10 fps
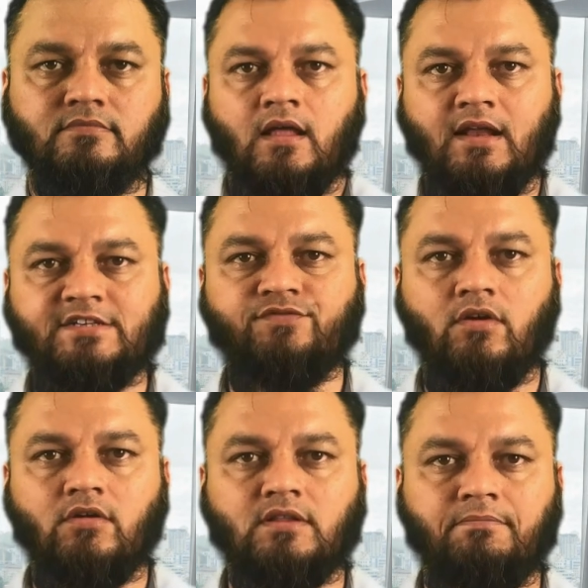Let's
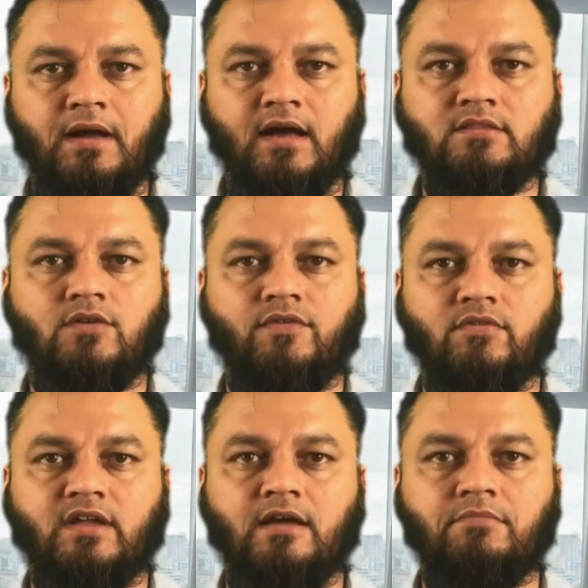follow the path of
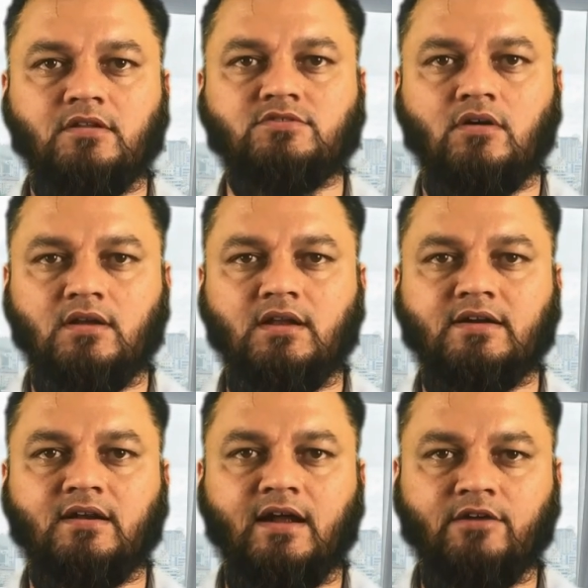our cables on a
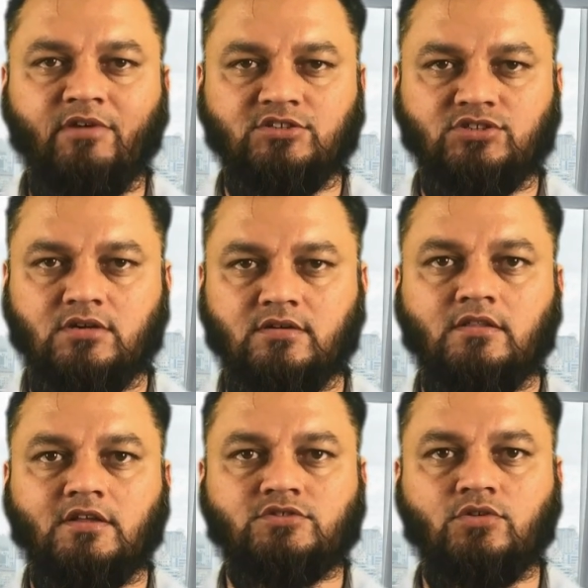little adventure.
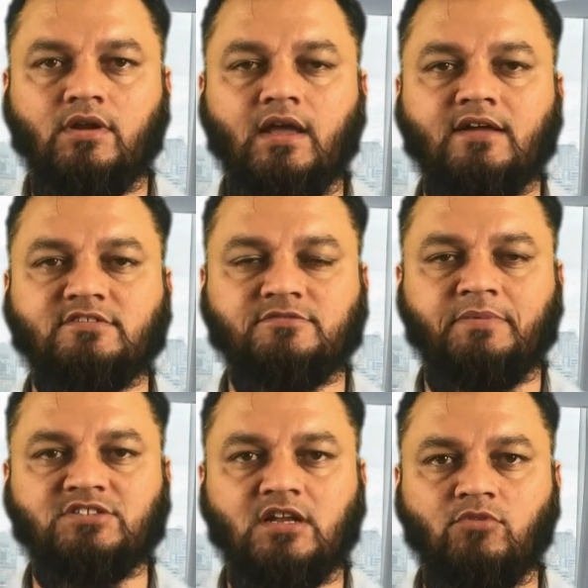The story has a
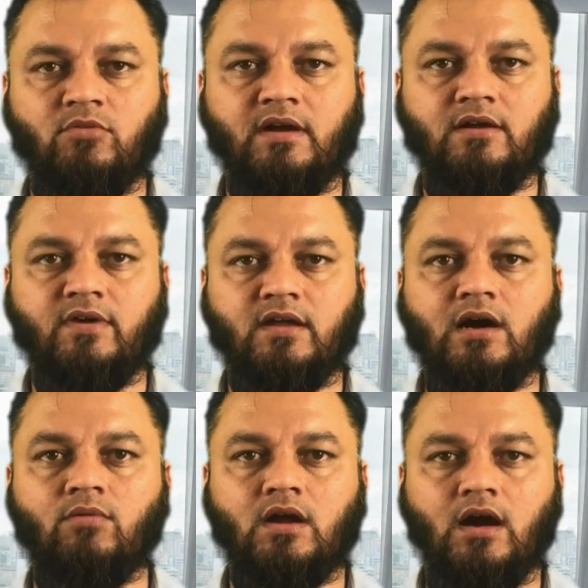special moment where
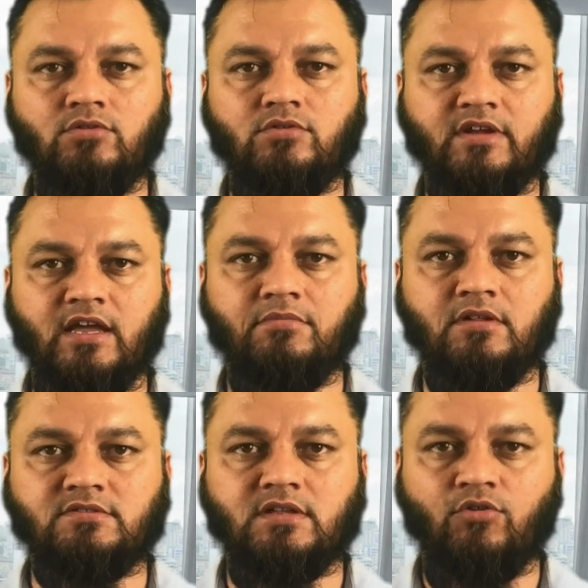our outdoor
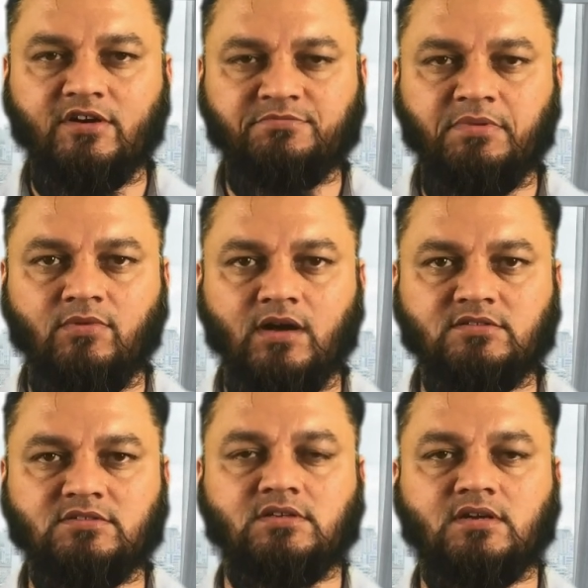cables, the OSP
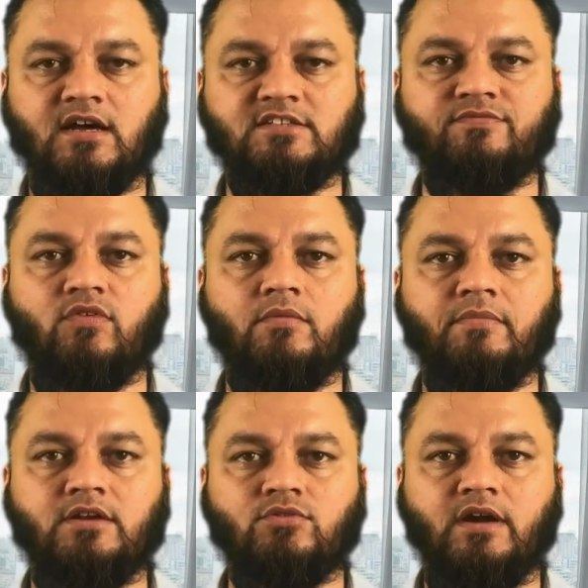ones, transform
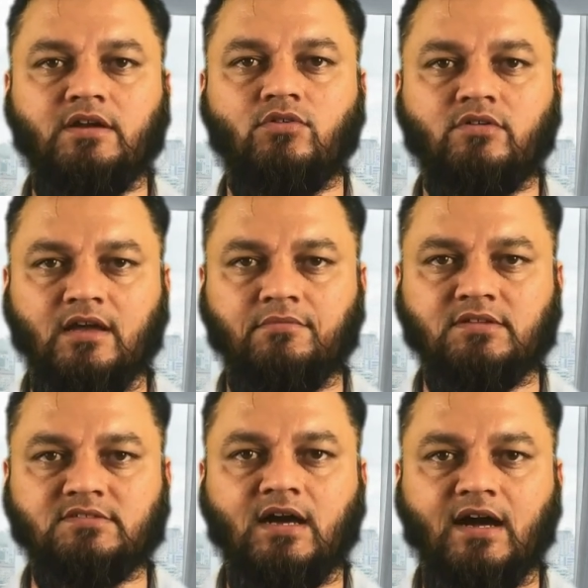into indoor
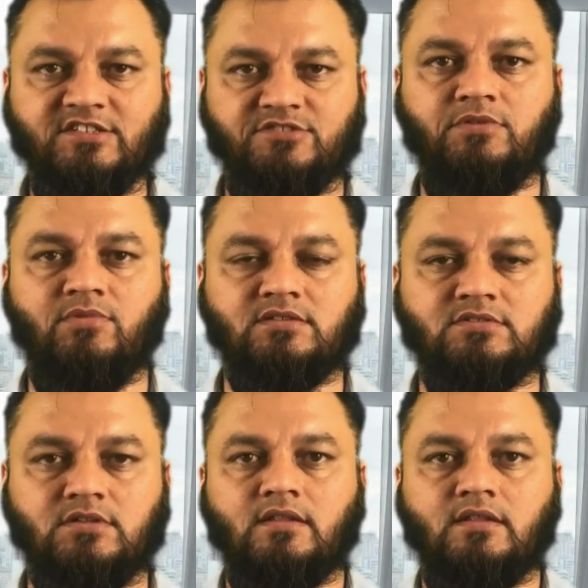cables, the ISP ones.